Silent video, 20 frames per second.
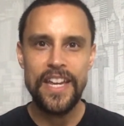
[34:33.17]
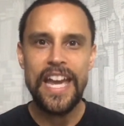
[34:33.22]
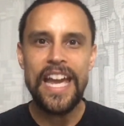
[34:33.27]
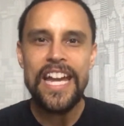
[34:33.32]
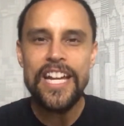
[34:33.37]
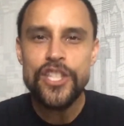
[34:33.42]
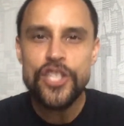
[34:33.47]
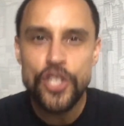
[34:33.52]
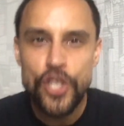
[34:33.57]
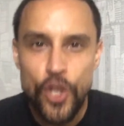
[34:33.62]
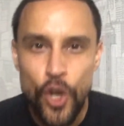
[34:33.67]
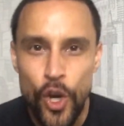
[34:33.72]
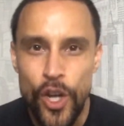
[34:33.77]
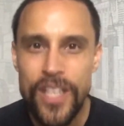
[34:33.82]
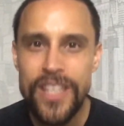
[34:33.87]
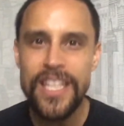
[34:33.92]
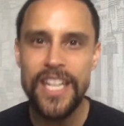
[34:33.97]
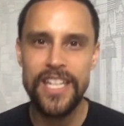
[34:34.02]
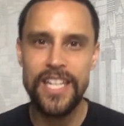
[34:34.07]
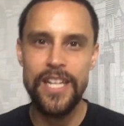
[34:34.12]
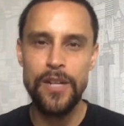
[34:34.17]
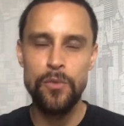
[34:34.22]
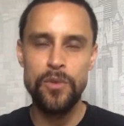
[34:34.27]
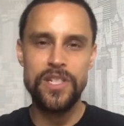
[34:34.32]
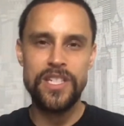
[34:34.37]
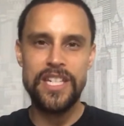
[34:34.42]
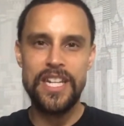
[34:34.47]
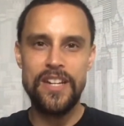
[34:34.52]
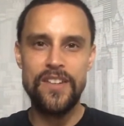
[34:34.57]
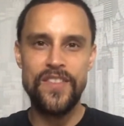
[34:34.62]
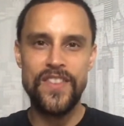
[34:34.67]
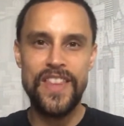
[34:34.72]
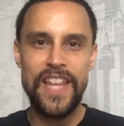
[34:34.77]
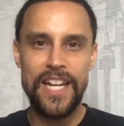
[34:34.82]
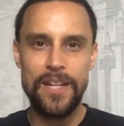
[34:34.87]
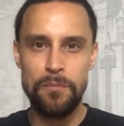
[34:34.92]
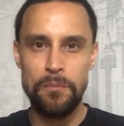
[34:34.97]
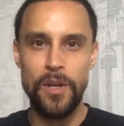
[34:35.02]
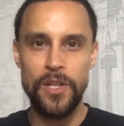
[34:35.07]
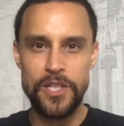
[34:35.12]
it's good that he received
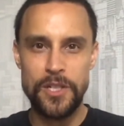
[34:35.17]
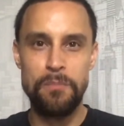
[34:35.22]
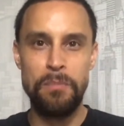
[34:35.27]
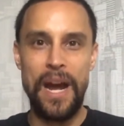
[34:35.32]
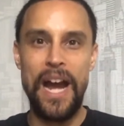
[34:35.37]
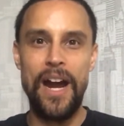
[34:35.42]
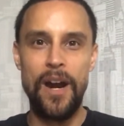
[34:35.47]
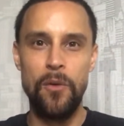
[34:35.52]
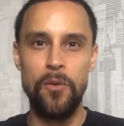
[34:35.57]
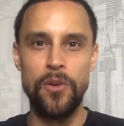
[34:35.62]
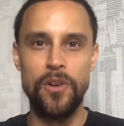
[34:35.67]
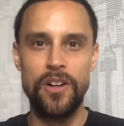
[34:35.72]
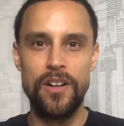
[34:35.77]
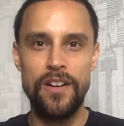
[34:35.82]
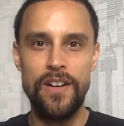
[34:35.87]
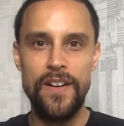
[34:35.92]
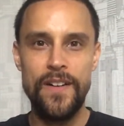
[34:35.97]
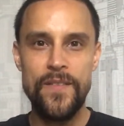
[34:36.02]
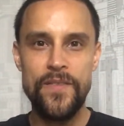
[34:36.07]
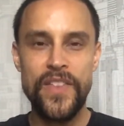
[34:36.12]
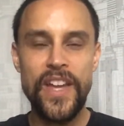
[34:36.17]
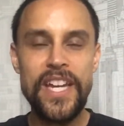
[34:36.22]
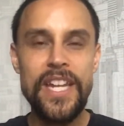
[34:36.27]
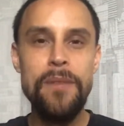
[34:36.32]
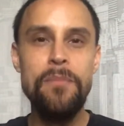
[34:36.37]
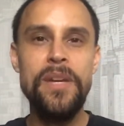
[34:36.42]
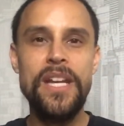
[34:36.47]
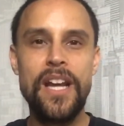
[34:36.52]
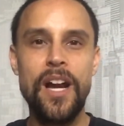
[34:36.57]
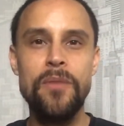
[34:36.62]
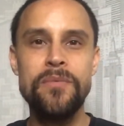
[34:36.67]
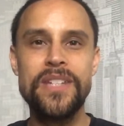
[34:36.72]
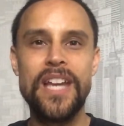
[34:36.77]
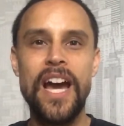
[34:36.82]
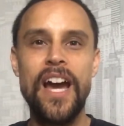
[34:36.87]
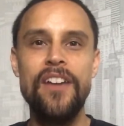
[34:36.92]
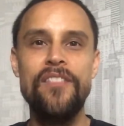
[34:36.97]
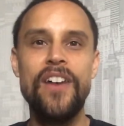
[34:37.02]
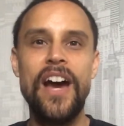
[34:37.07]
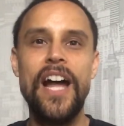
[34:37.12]
that much power, that he becomes
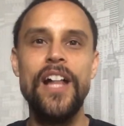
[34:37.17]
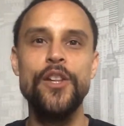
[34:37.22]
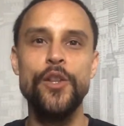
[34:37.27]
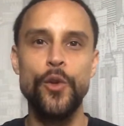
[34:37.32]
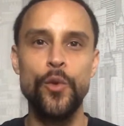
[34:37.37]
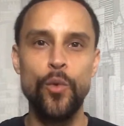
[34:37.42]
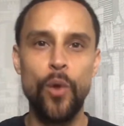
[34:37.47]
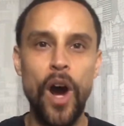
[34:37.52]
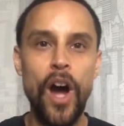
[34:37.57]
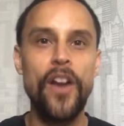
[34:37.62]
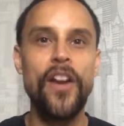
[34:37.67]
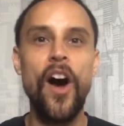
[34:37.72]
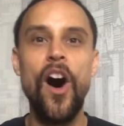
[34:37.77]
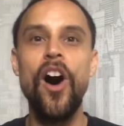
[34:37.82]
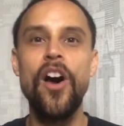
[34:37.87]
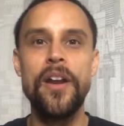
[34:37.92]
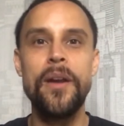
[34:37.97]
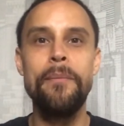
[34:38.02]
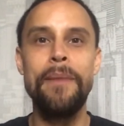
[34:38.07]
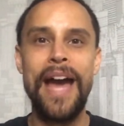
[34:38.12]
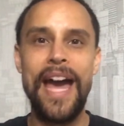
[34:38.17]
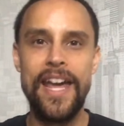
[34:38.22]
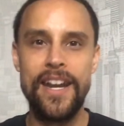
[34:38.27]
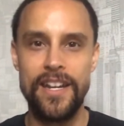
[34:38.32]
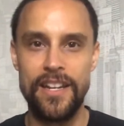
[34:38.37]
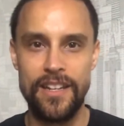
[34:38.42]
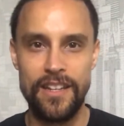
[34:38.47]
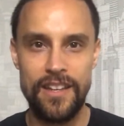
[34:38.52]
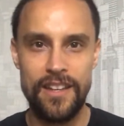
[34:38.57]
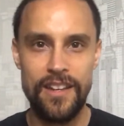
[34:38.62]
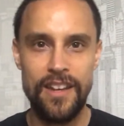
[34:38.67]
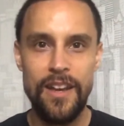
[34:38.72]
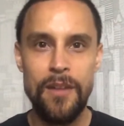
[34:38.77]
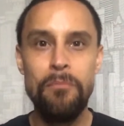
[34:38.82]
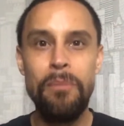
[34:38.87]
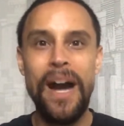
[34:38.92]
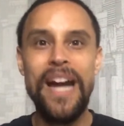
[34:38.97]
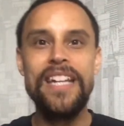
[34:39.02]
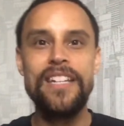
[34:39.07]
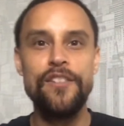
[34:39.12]
high value on automatic,
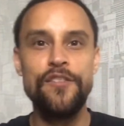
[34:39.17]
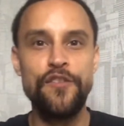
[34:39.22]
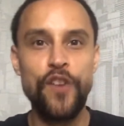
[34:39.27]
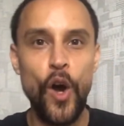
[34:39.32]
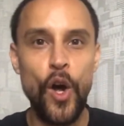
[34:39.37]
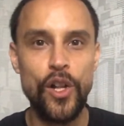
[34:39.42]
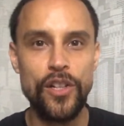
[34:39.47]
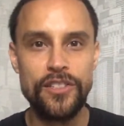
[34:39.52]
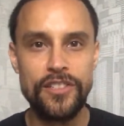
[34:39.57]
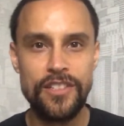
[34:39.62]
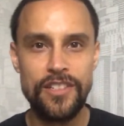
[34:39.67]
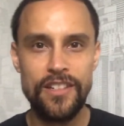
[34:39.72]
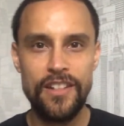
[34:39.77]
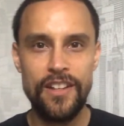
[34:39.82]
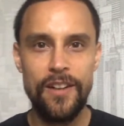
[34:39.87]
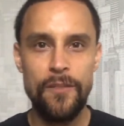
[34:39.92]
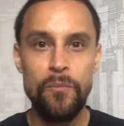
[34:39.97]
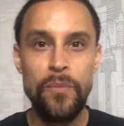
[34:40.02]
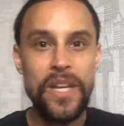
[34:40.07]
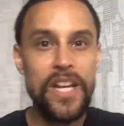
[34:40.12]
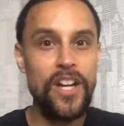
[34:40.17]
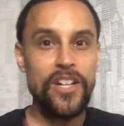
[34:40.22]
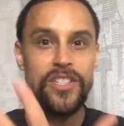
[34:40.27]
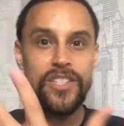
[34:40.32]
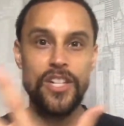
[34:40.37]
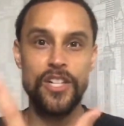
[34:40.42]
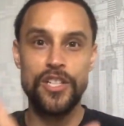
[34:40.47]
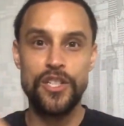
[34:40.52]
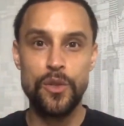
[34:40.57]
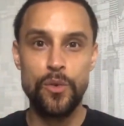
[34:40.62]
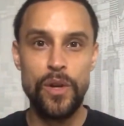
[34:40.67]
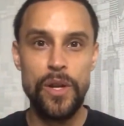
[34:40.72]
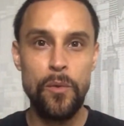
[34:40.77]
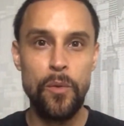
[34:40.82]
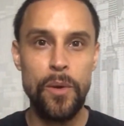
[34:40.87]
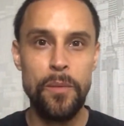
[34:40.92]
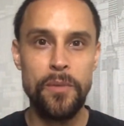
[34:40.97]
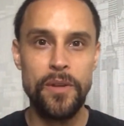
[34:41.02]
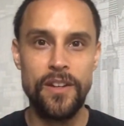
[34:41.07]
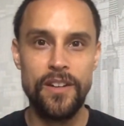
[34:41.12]
by default, because there's three
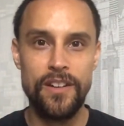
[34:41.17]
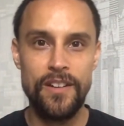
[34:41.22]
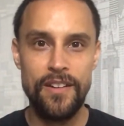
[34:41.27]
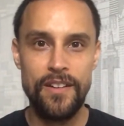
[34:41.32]
women,